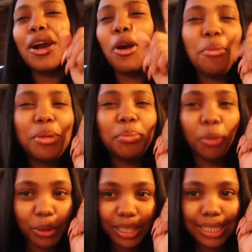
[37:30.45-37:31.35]
Go meet
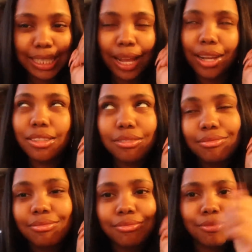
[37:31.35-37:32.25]
boys. Like,
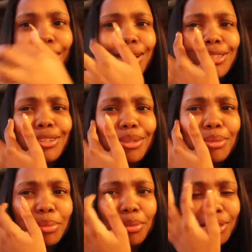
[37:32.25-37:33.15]
where else are you going
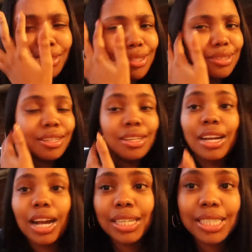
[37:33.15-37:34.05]
to meet boys?
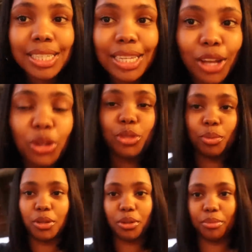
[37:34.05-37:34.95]
Guys, this yellow is
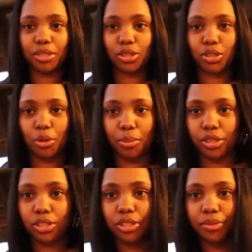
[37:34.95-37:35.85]
bothering me so
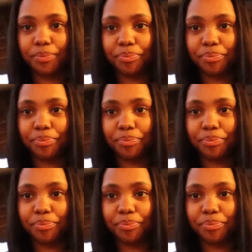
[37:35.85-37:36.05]
much.